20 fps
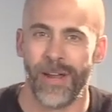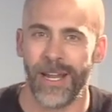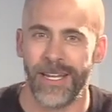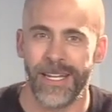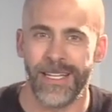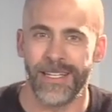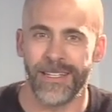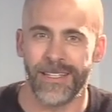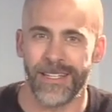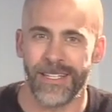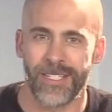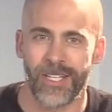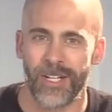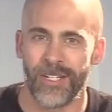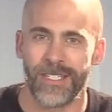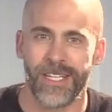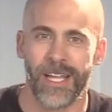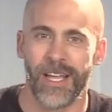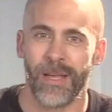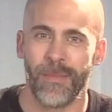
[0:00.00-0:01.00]
I didn't start
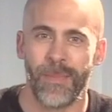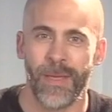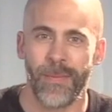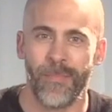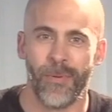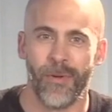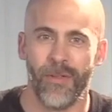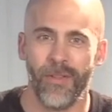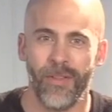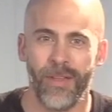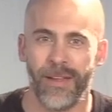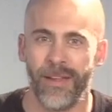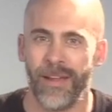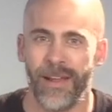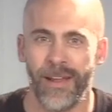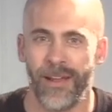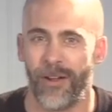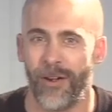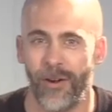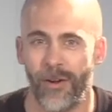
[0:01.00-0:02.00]
telling people
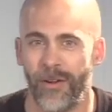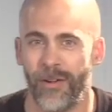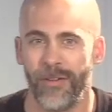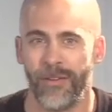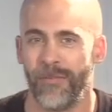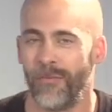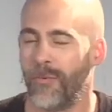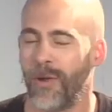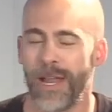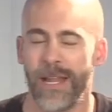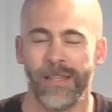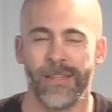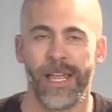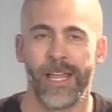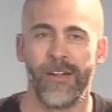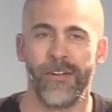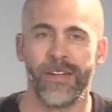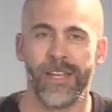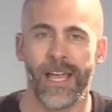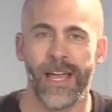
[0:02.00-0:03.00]
or write a
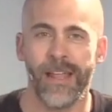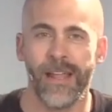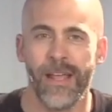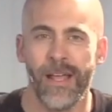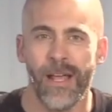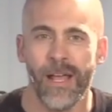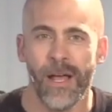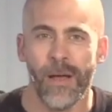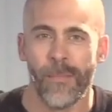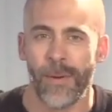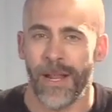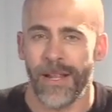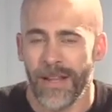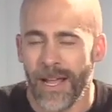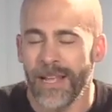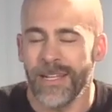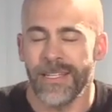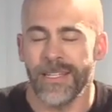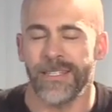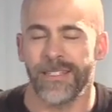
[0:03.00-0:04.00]
letter yet. But
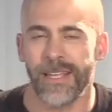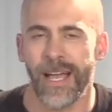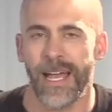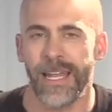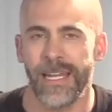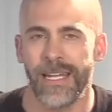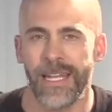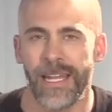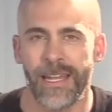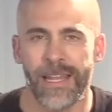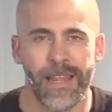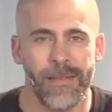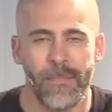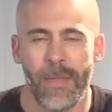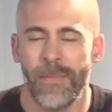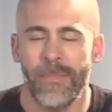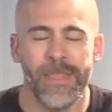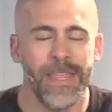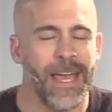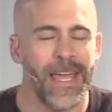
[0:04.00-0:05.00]
I decided, and
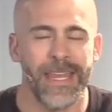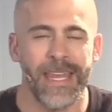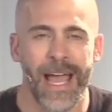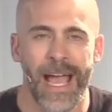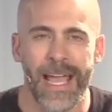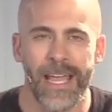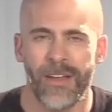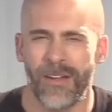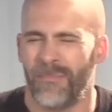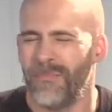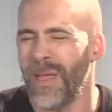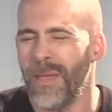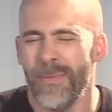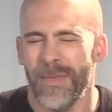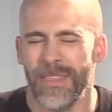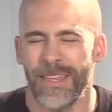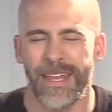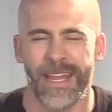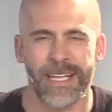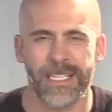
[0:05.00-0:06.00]
maybe that night or maybe
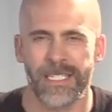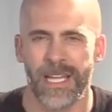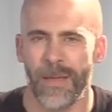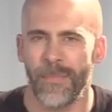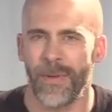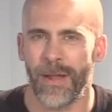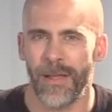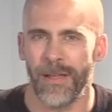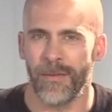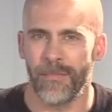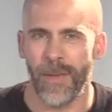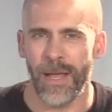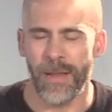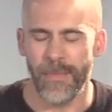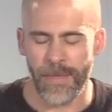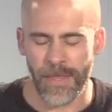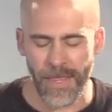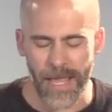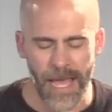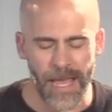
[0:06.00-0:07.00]
the next night, but it might have
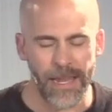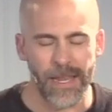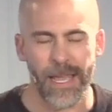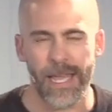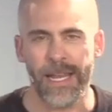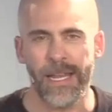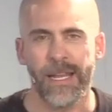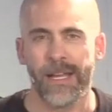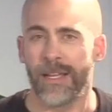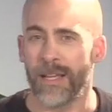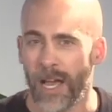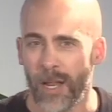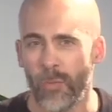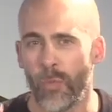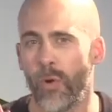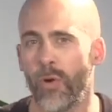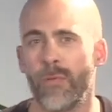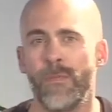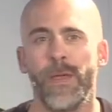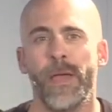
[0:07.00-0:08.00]
been that night, God
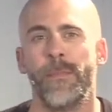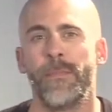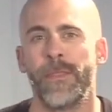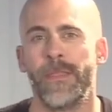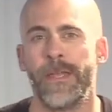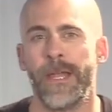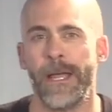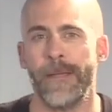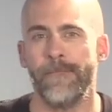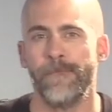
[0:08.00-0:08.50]
woke me up in the night.